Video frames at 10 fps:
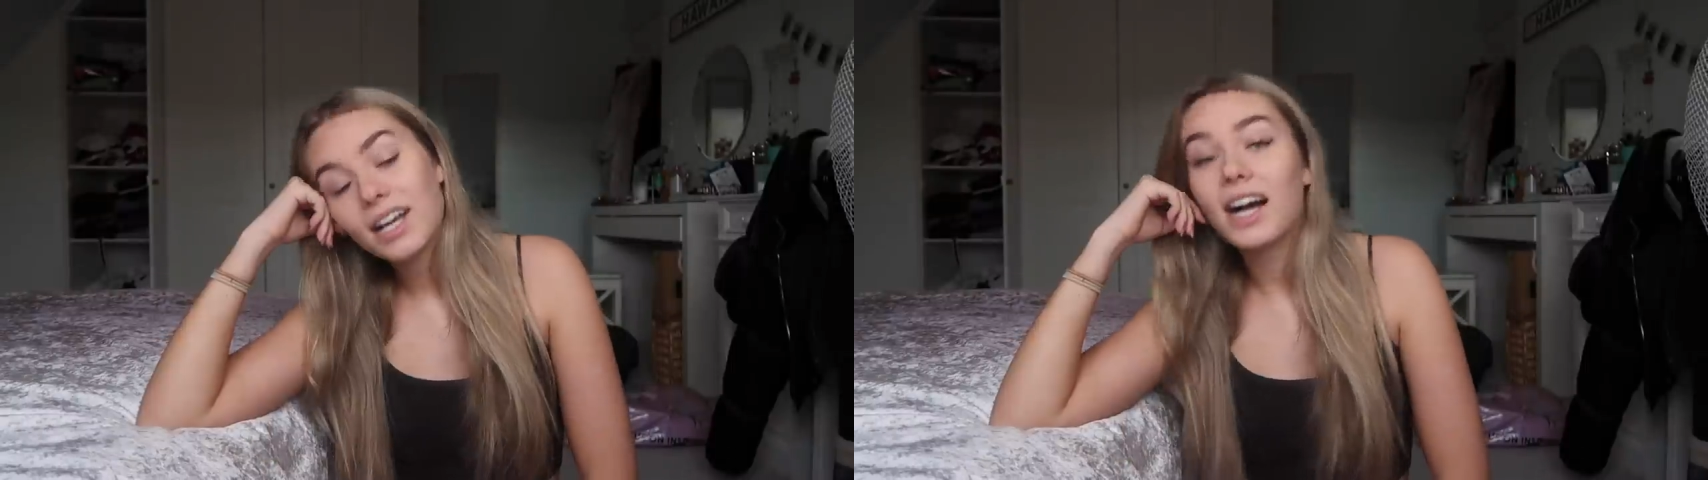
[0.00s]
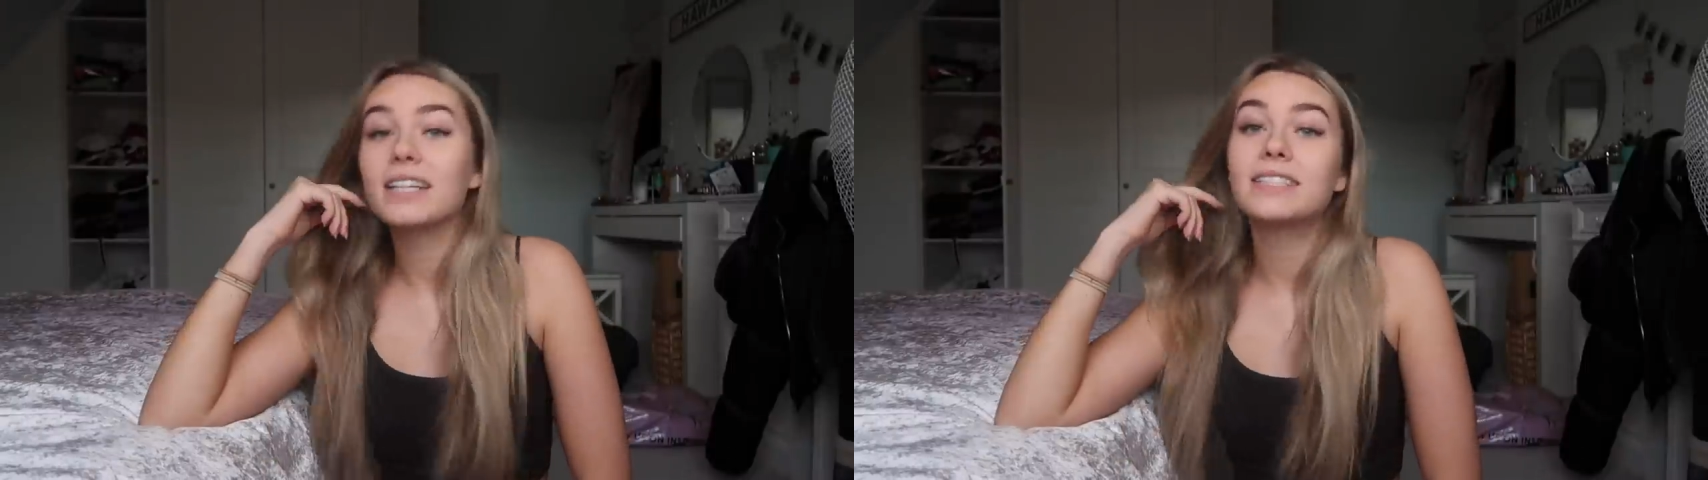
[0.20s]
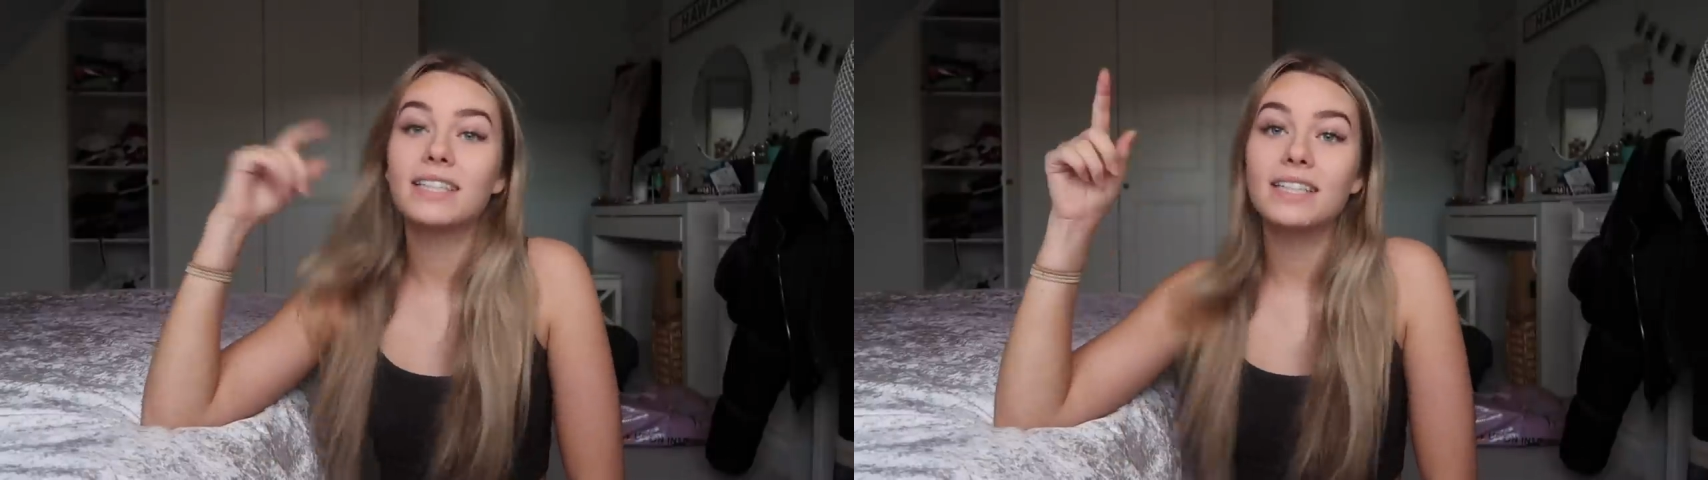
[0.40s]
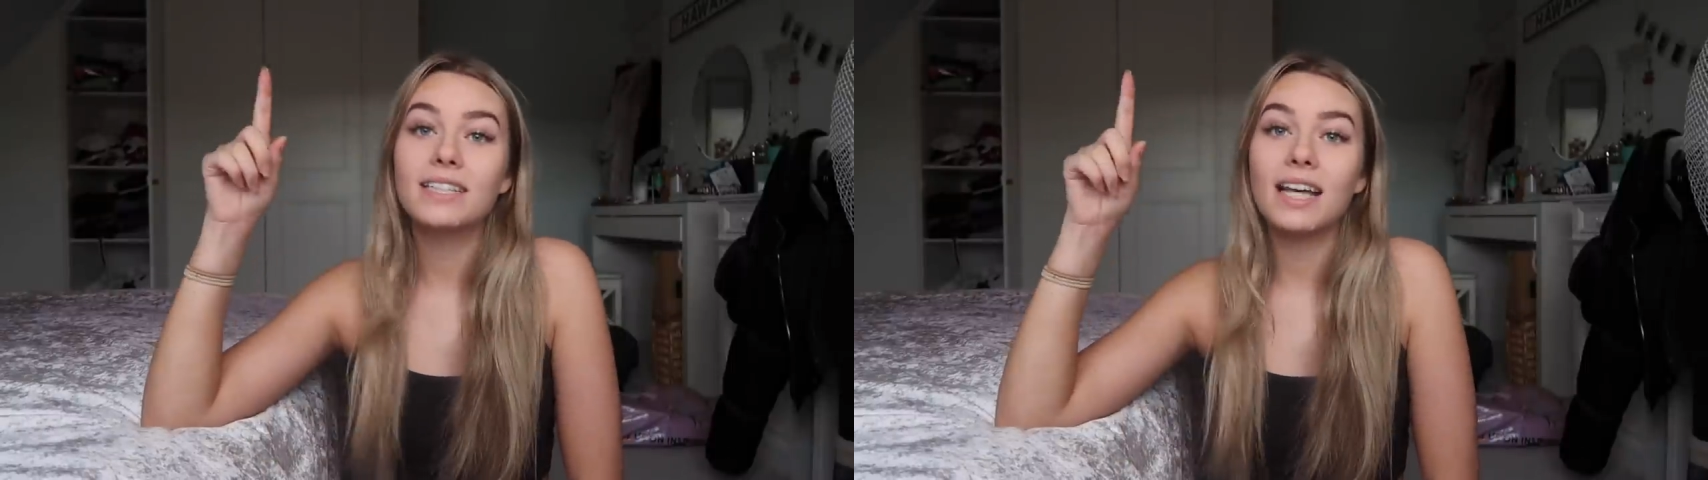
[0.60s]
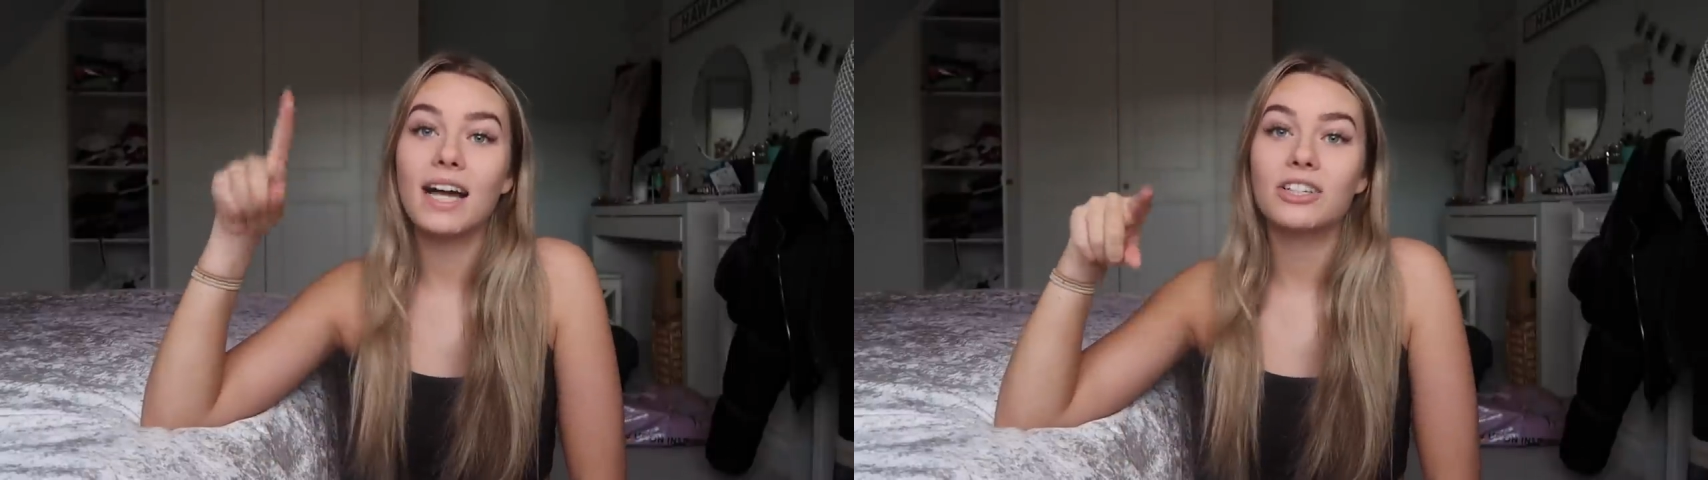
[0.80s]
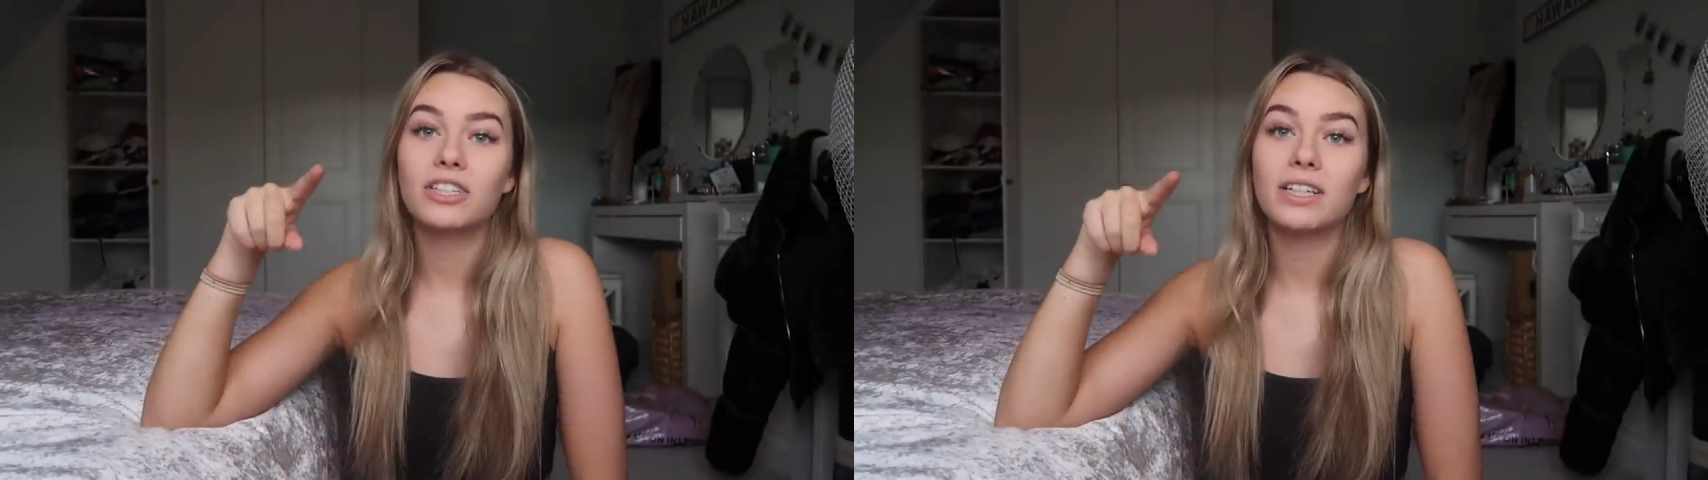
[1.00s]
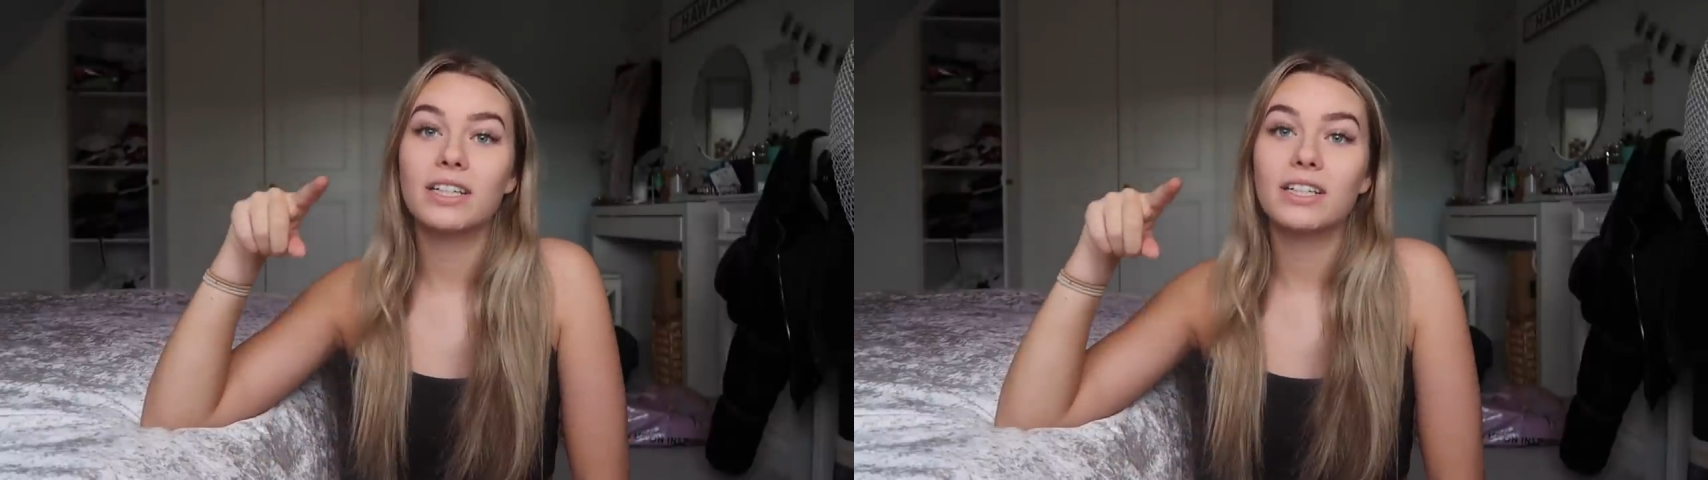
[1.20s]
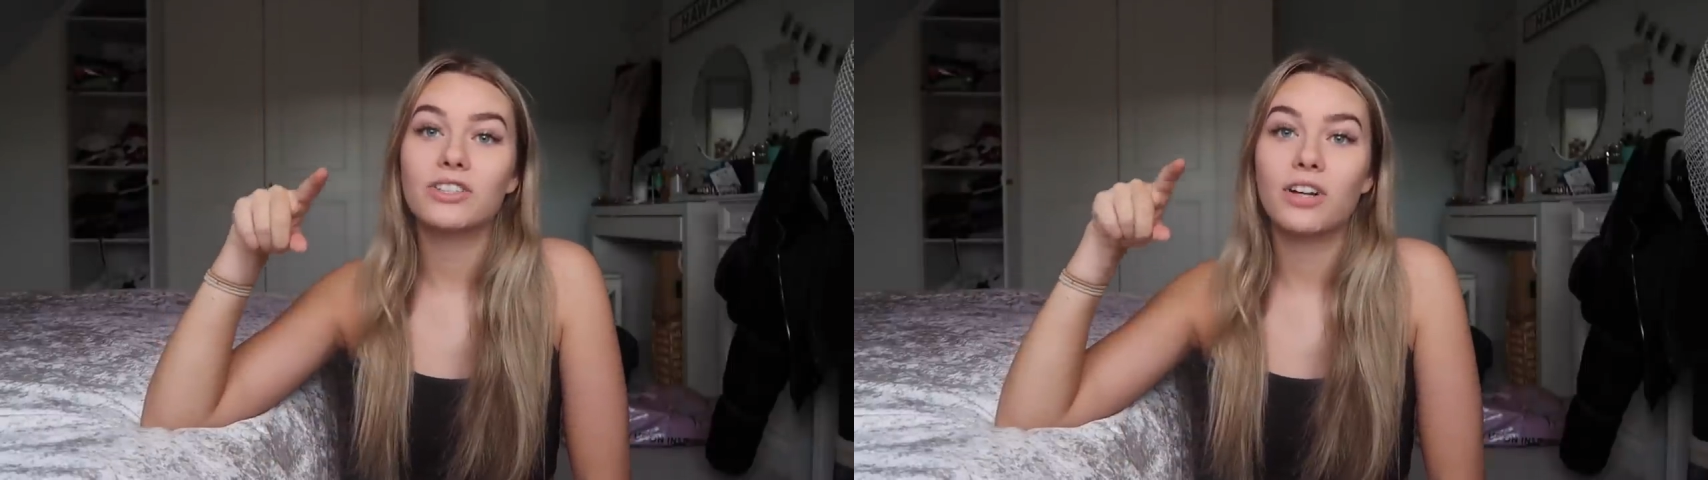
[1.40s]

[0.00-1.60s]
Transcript: I did actually